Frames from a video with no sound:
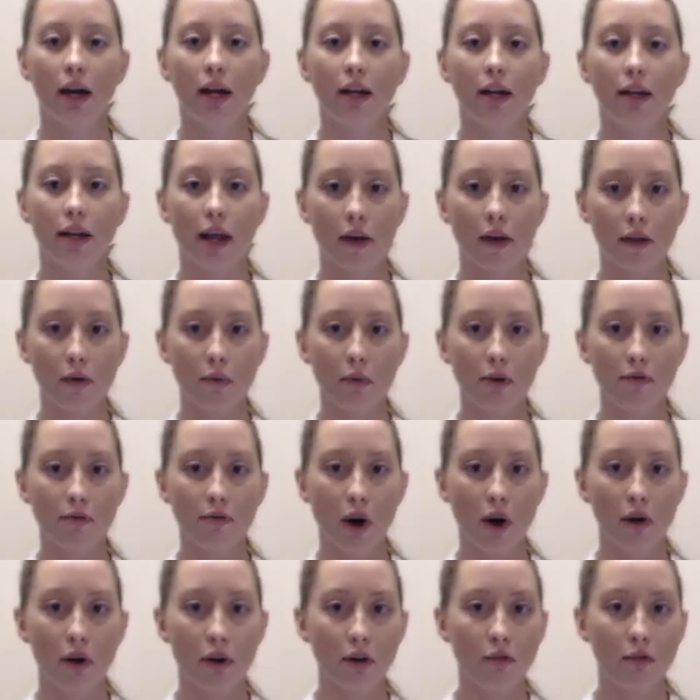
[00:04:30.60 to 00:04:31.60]
Now that we've
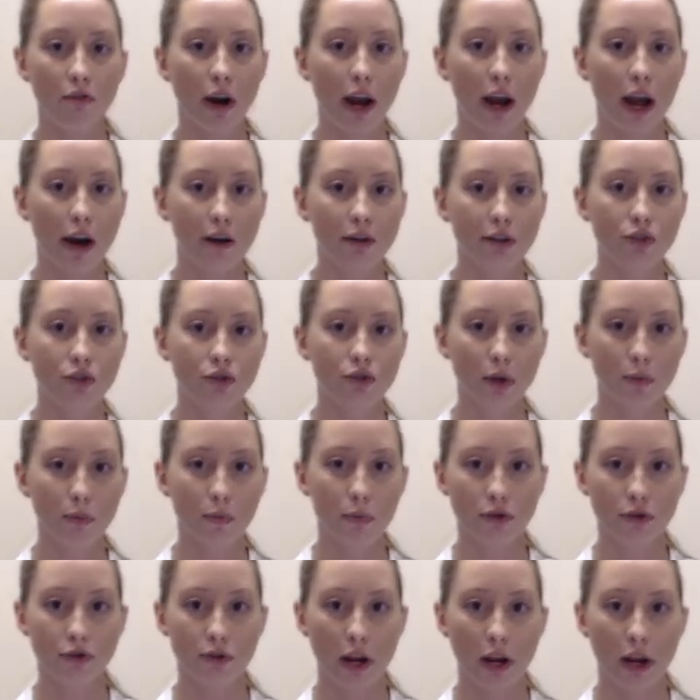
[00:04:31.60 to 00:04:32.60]
gone over how to strip
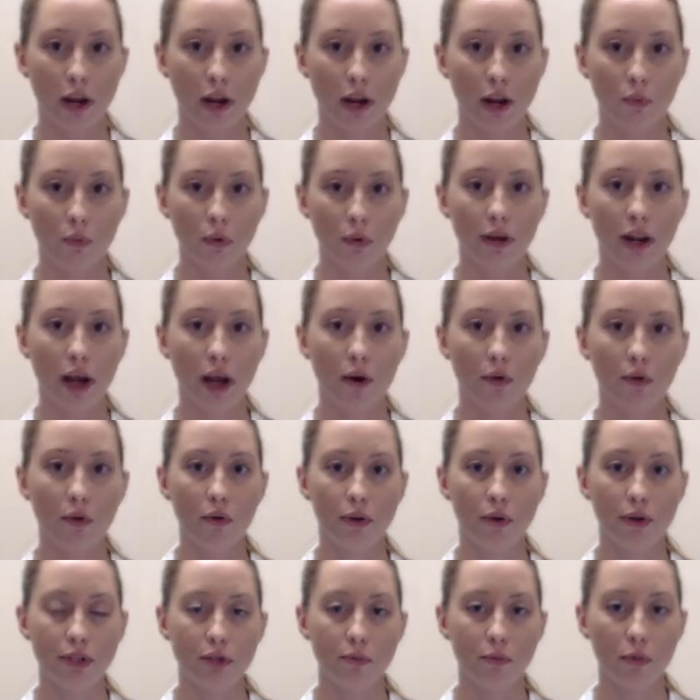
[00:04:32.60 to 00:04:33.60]
your drain, we're now
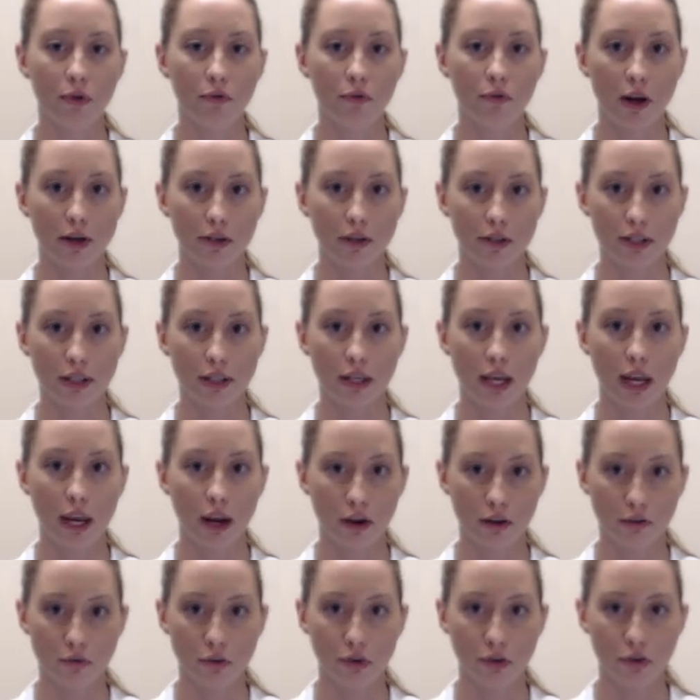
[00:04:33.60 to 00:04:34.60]
going to move on to the
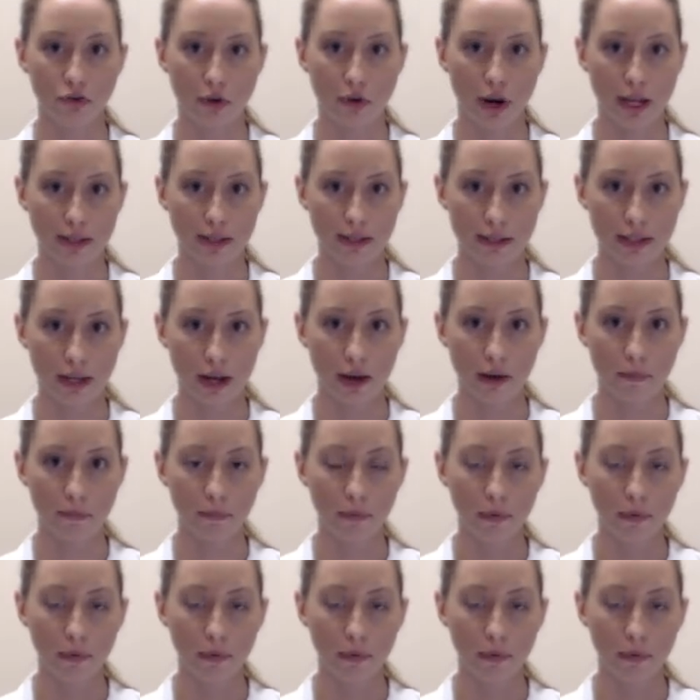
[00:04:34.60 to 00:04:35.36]
care of your drain site.